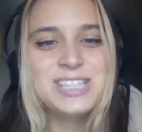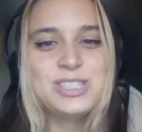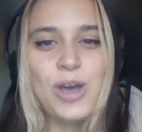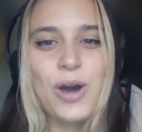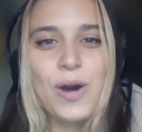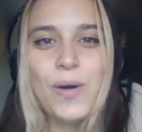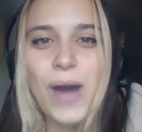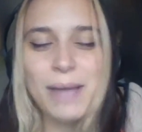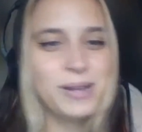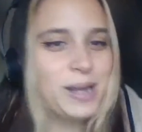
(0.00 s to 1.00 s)
So
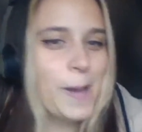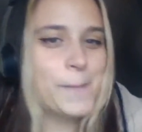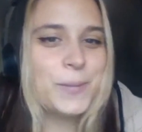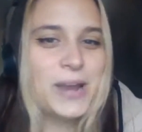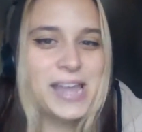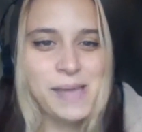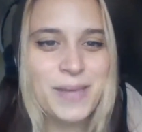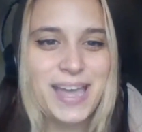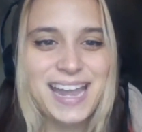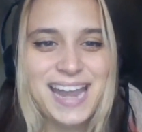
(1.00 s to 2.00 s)
I'm going to bring him
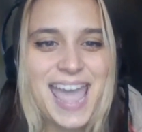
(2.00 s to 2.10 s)
in.